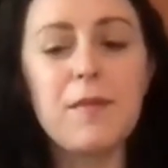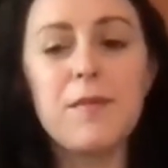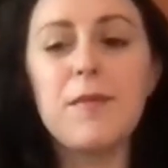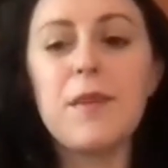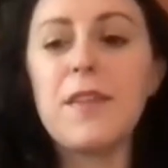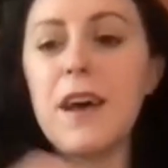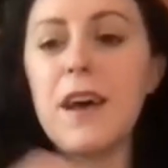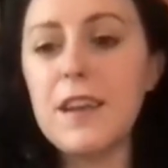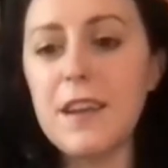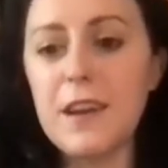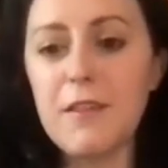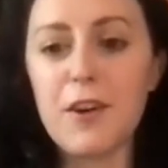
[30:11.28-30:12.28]
in the
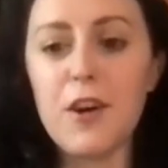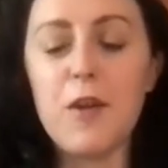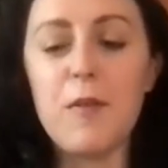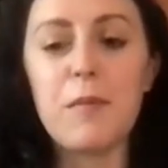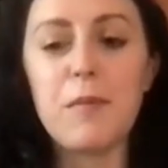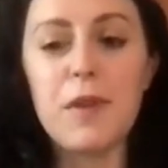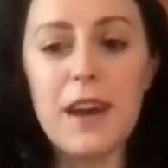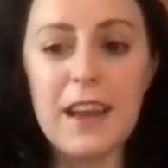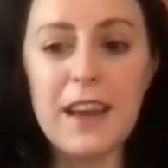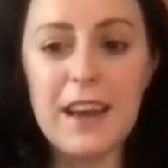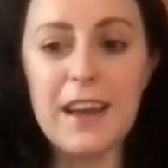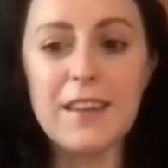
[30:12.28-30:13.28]
editing room and
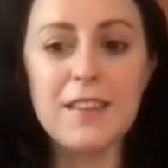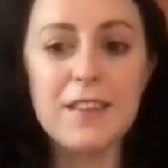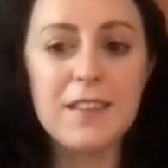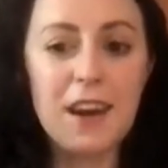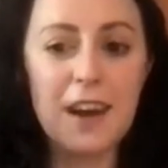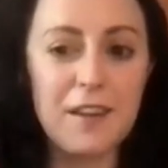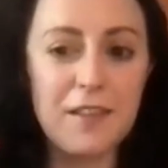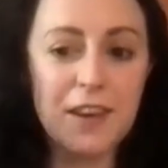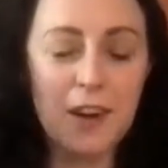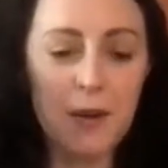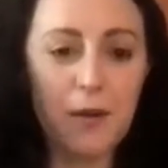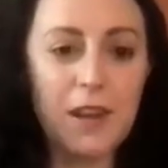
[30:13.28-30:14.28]
planning it and just kind of,
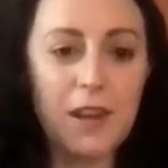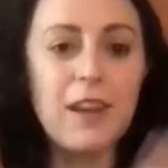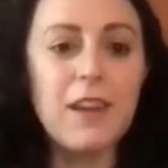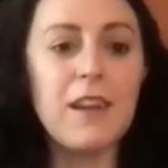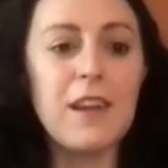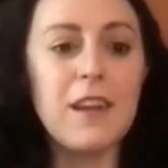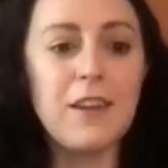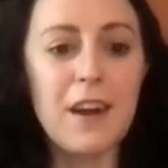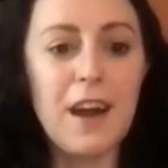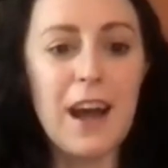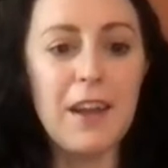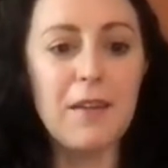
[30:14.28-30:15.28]
in your
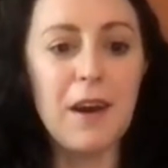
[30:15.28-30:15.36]
head.